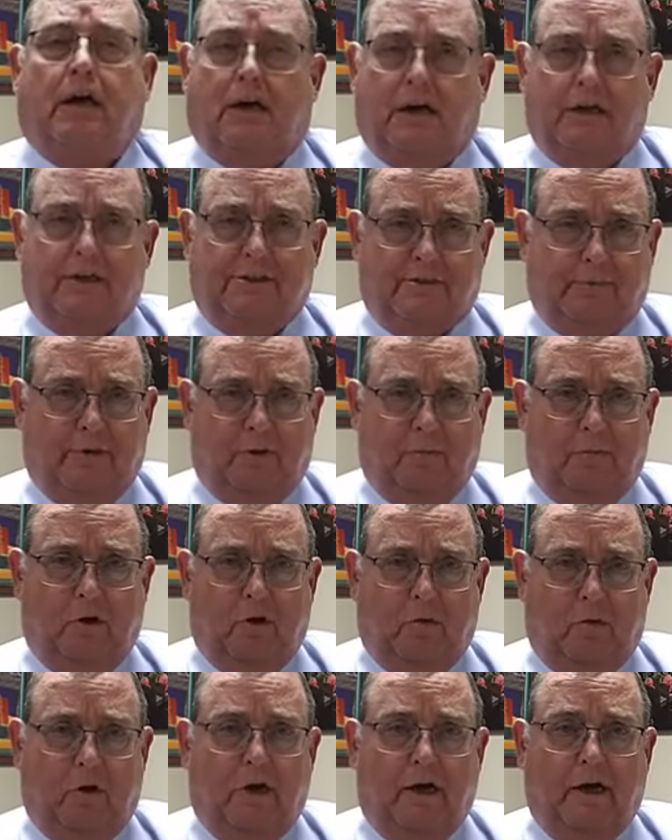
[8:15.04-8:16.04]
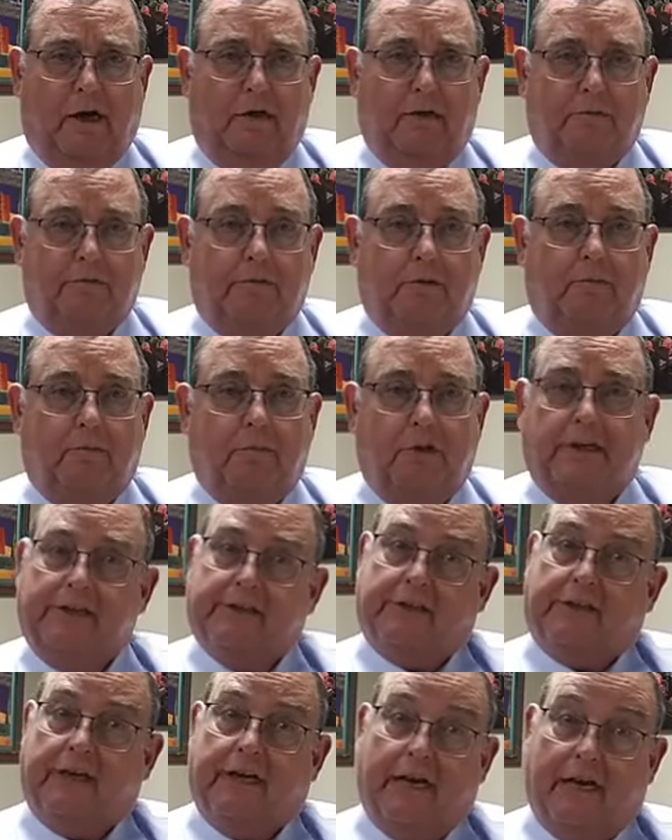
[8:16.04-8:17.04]
I smell marijuana. Please
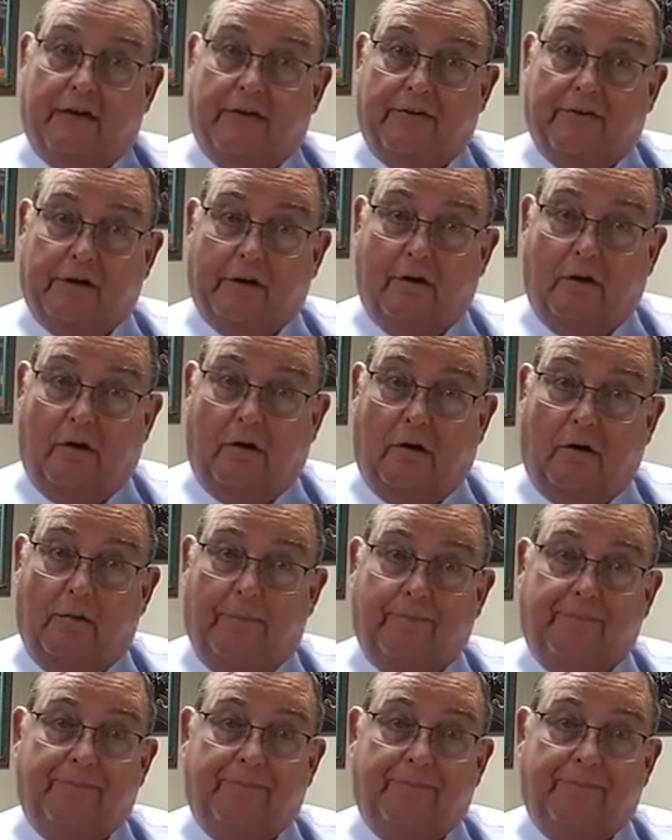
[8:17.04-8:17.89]
get out of the car.